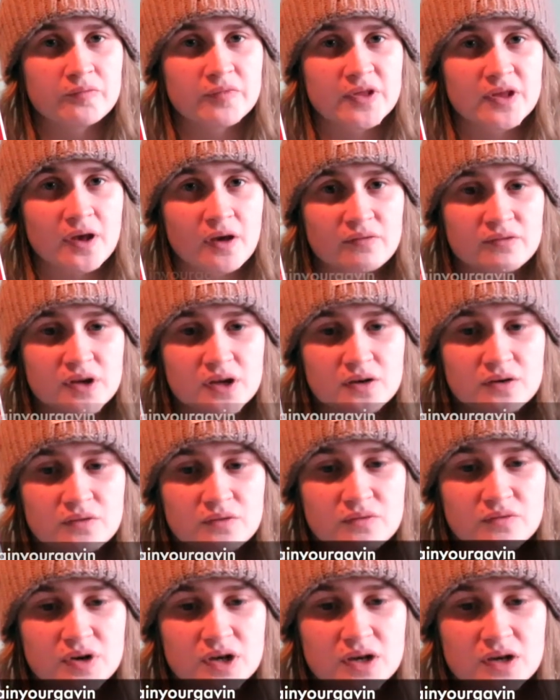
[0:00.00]
Gavin
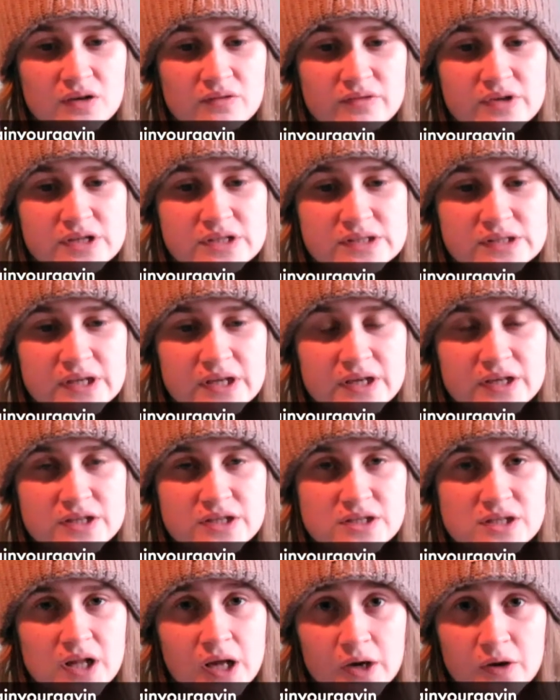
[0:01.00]
read it recently, and he
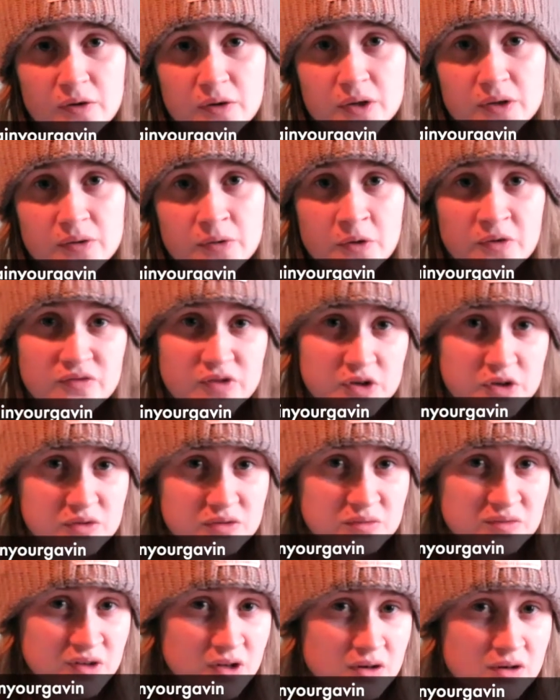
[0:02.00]
did like a
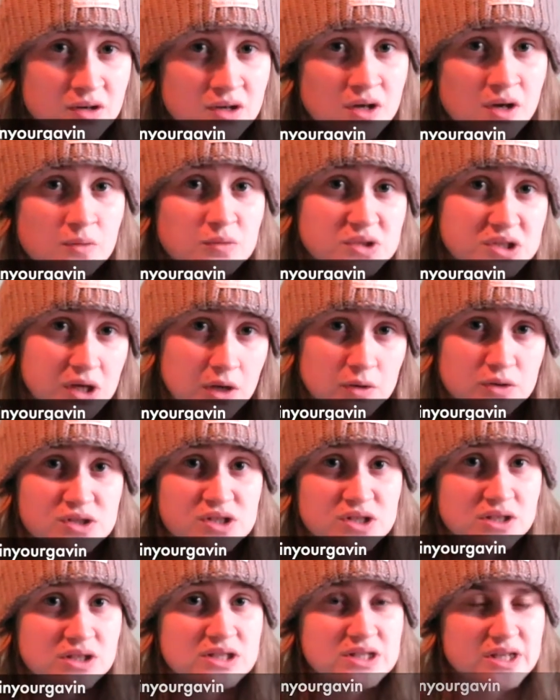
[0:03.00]
video vlog, which I'll
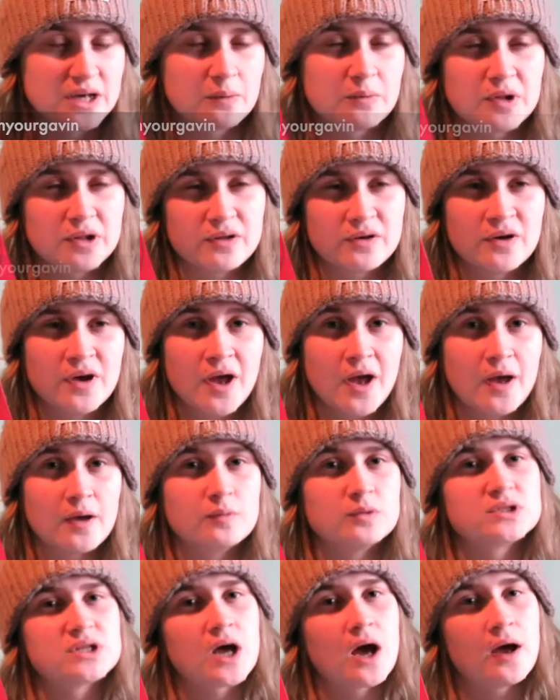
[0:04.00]
also link down below,
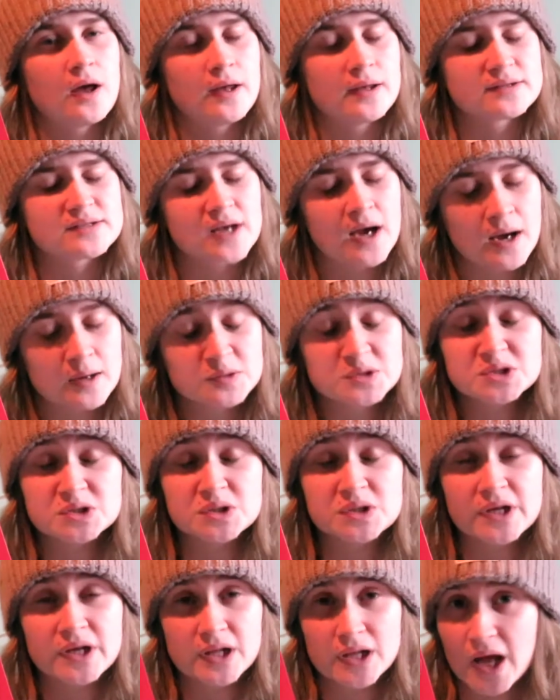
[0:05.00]
which is
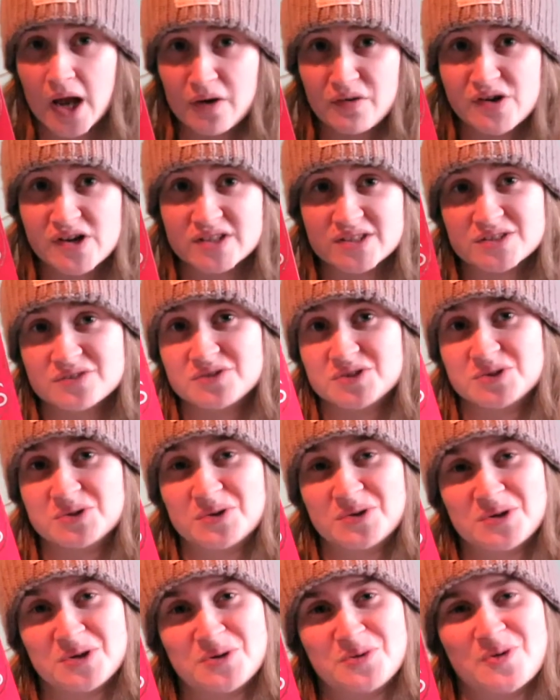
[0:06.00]
absolutely hilarious if you
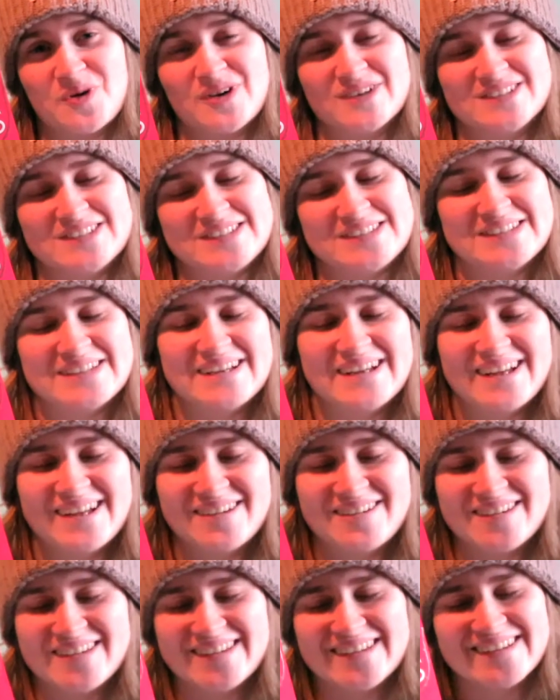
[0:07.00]
watch
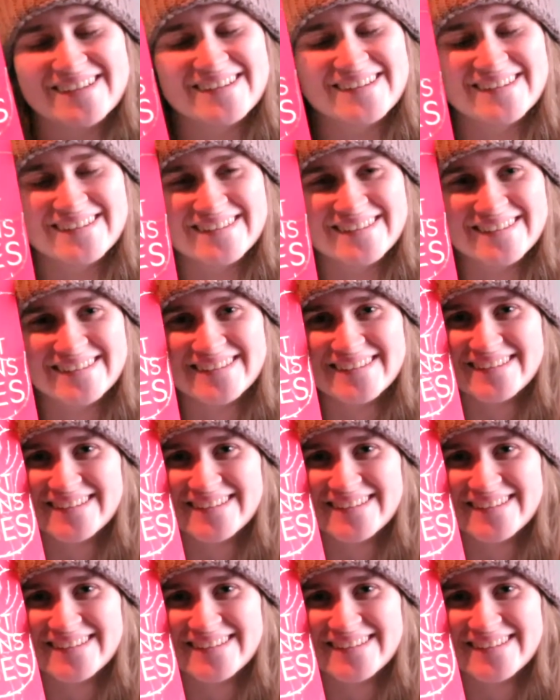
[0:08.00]
it.